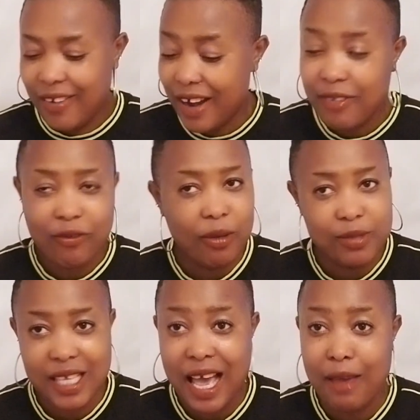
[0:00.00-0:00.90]
Right
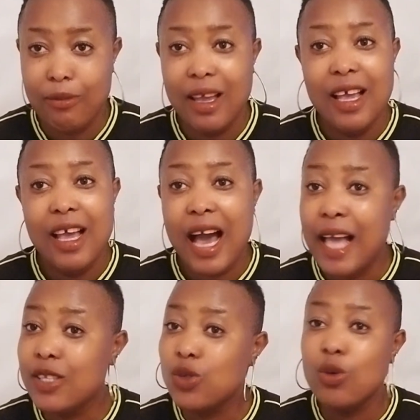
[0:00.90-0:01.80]
from time,
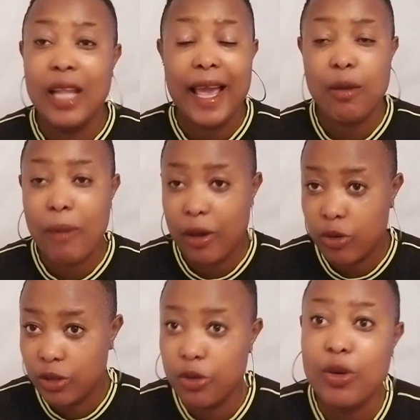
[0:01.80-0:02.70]
I too like
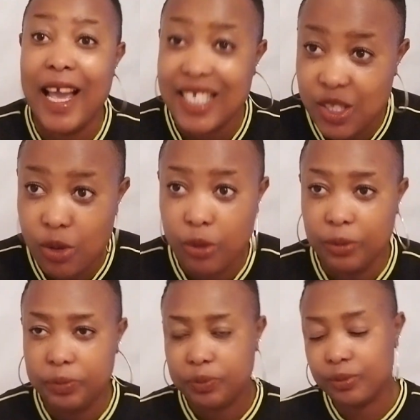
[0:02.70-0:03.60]
Mayoguno. You guys know.